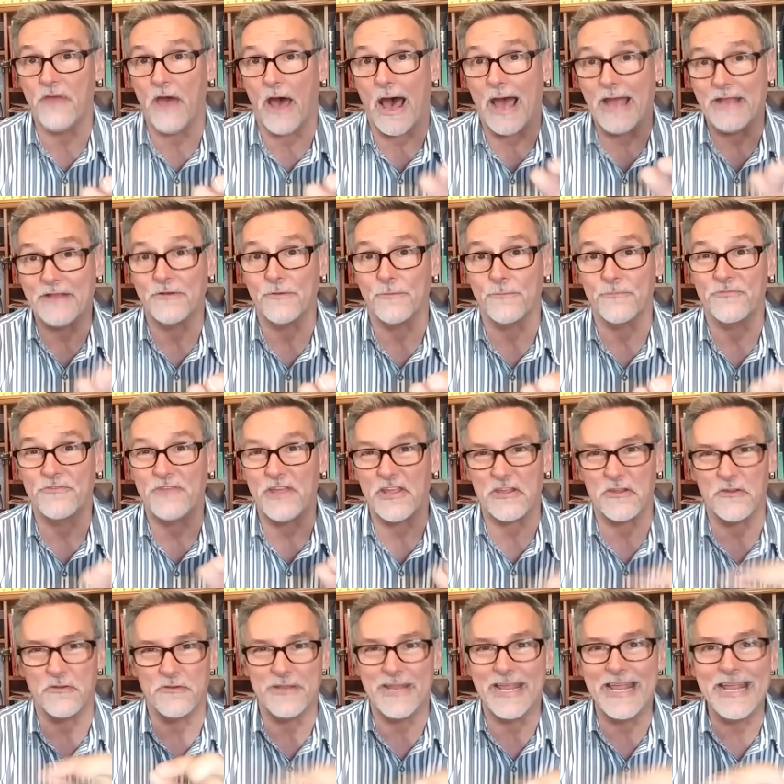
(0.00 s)
items that
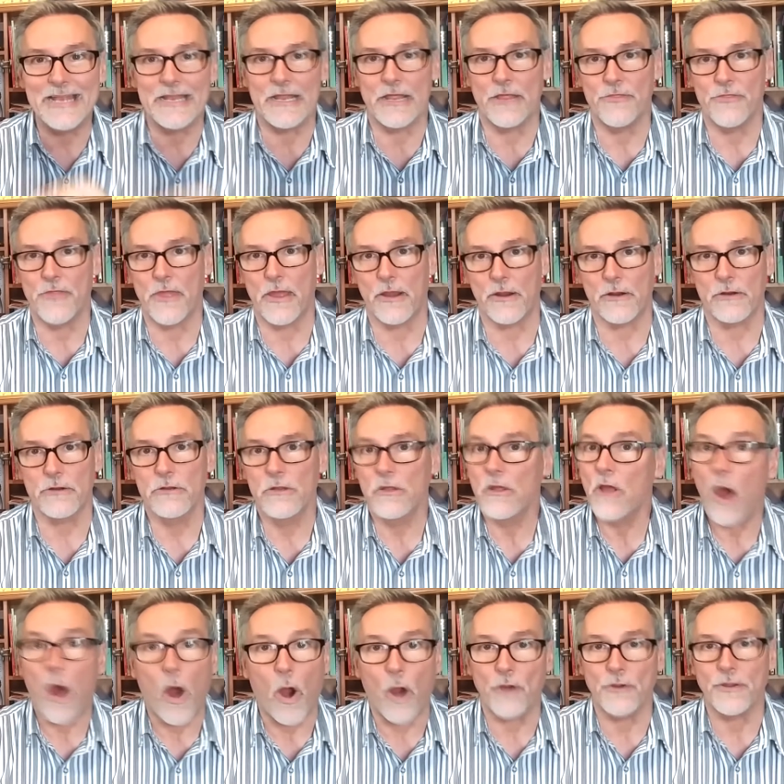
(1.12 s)
you need in there
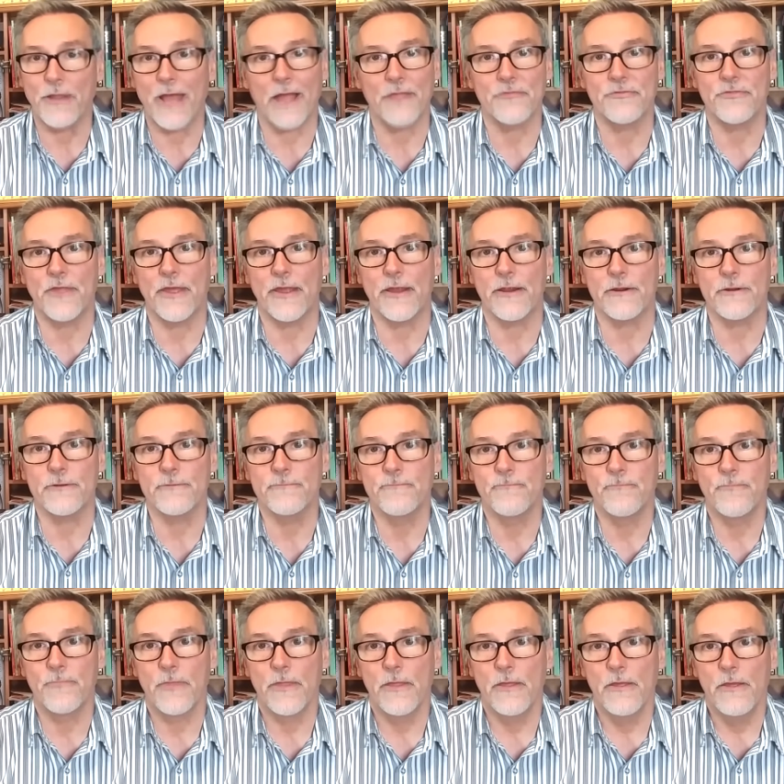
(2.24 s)
are not there.
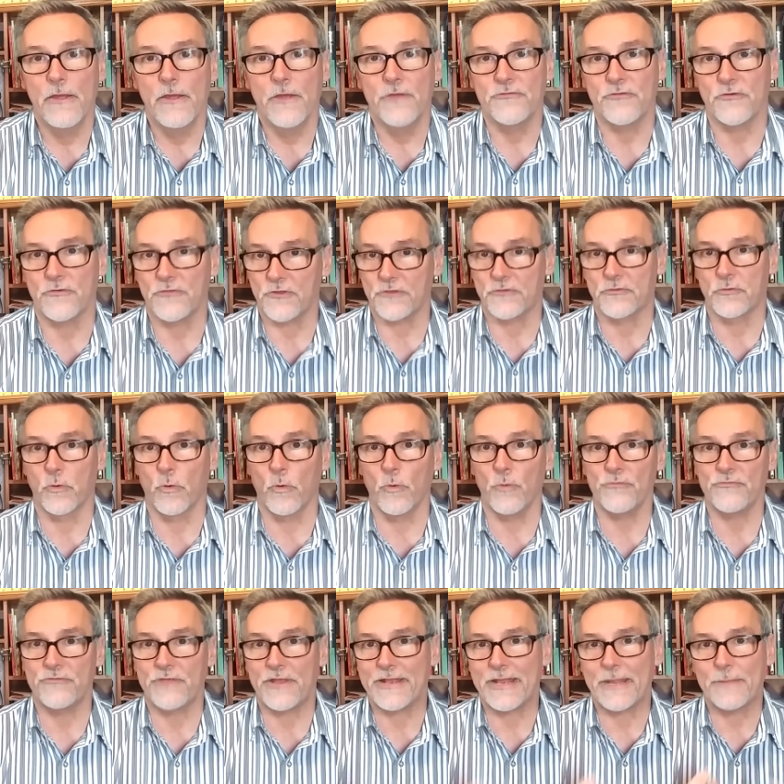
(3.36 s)
So the
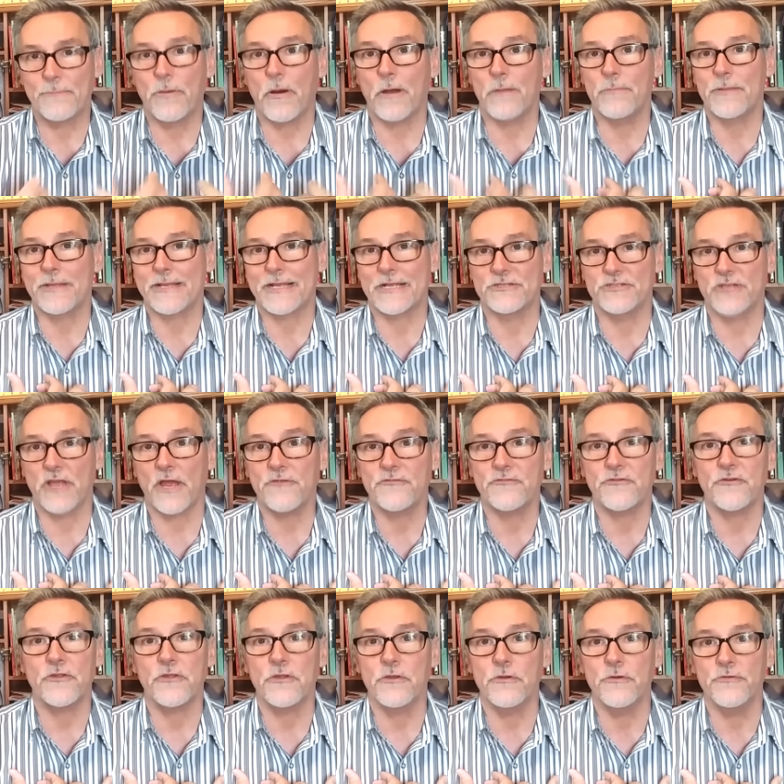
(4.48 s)
tools that a public
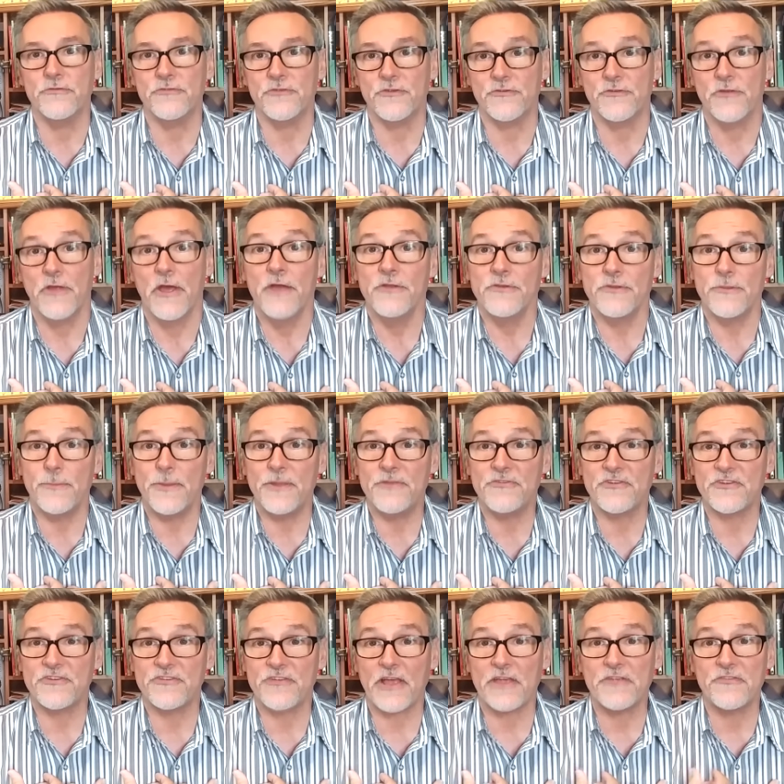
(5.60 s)
adjuster uses to be
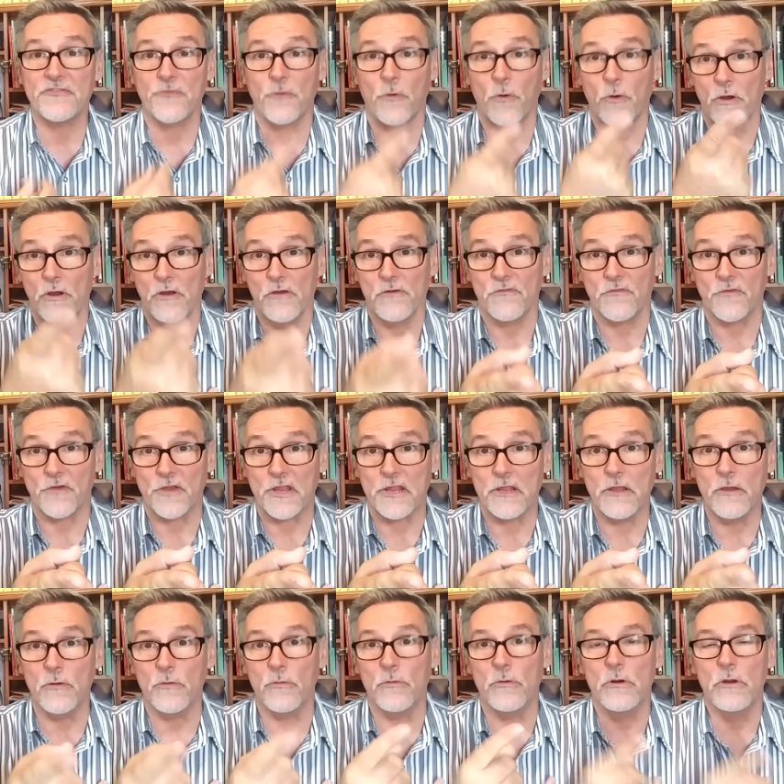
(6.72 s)
successful for
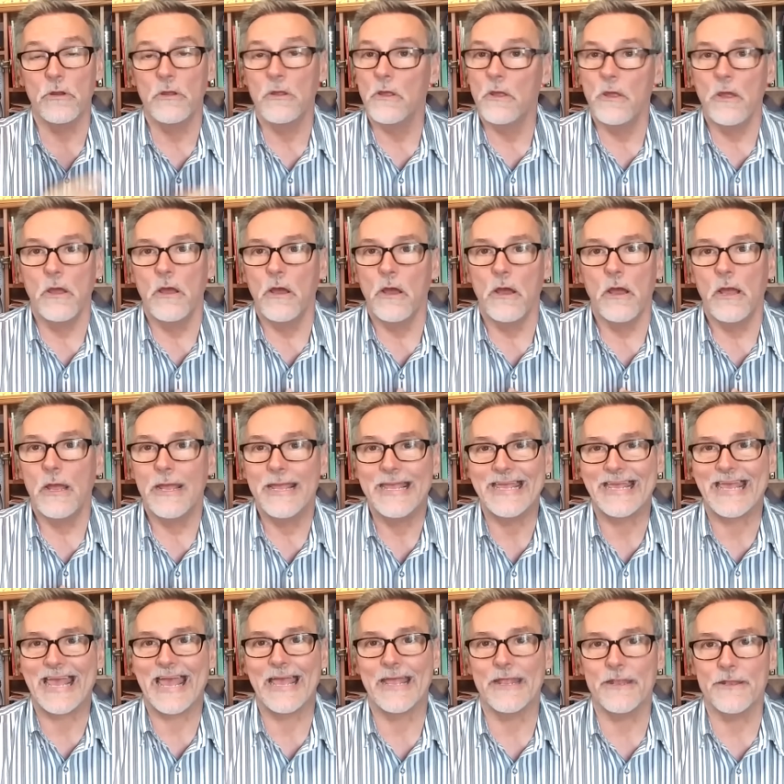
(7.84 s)
you, he
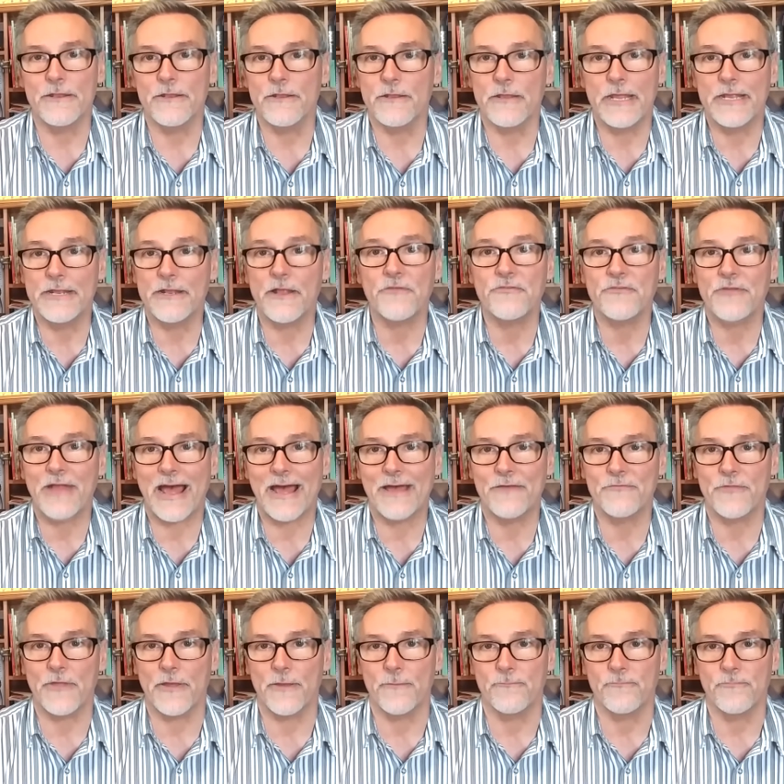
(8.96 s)
can't. He doesn't have
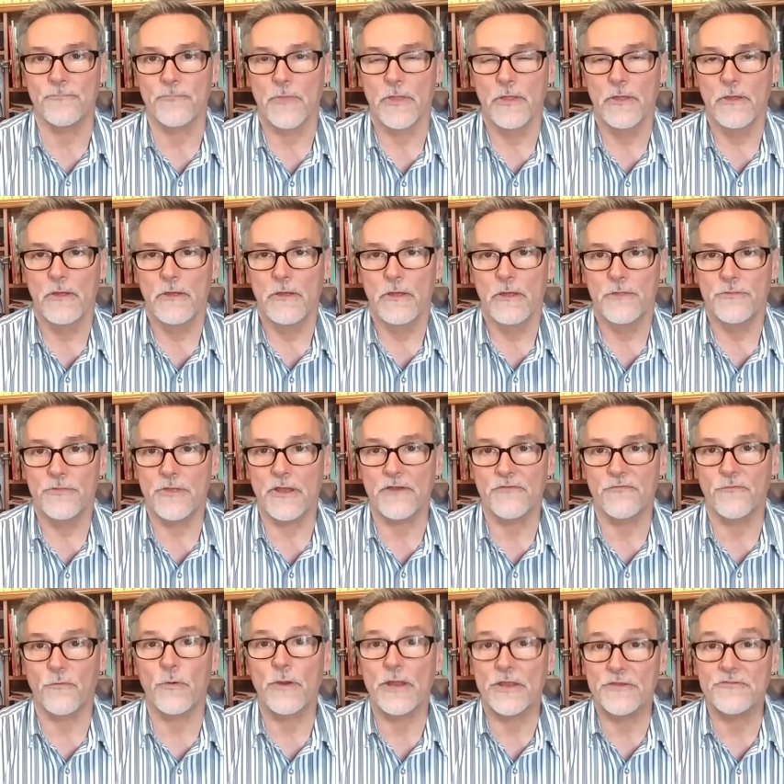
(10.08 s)
them.
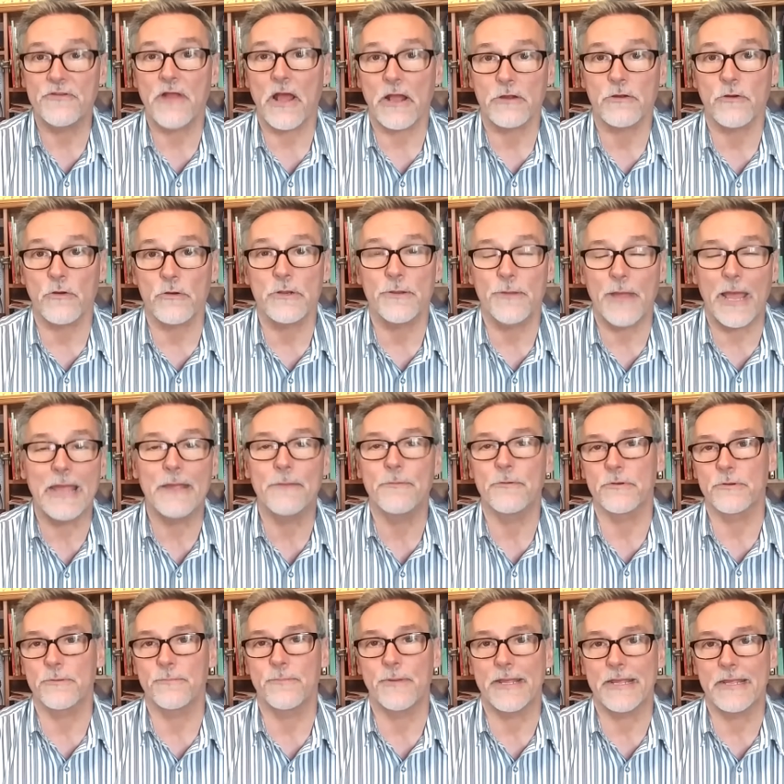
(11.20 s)
Therefore, he's not going to able
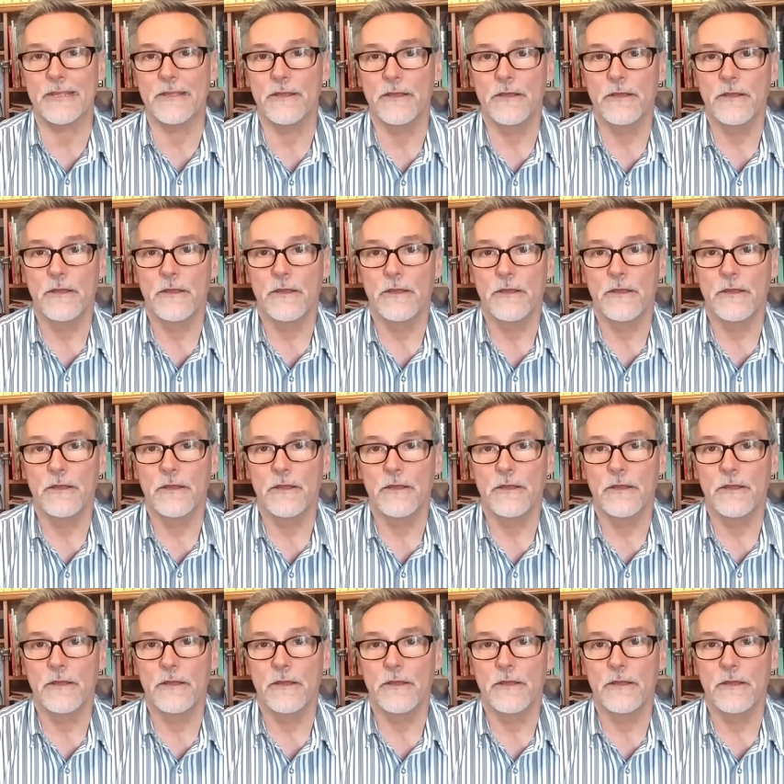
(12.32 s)
to be